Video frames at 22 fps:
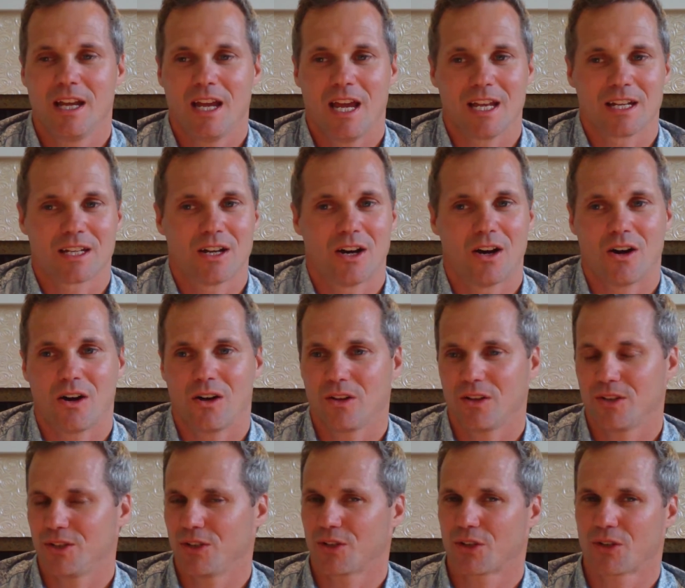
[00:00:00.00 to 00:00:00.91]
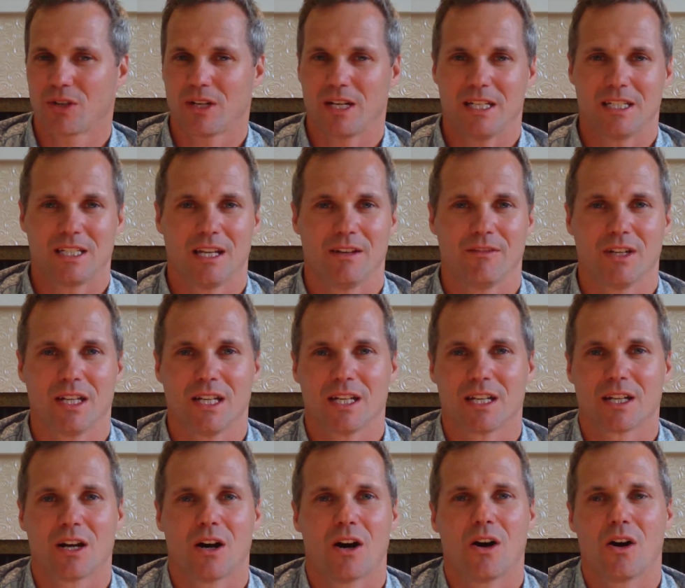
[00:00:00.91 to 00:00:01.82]
and call on your creativity
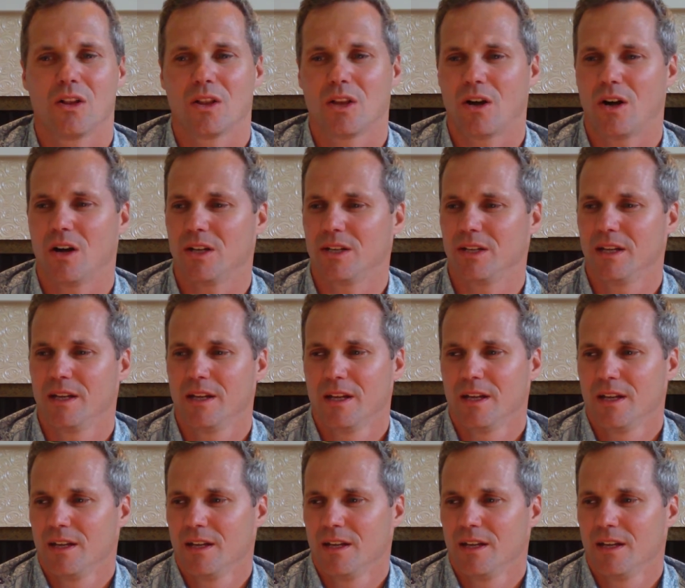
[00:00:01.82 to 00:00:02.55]
and call on,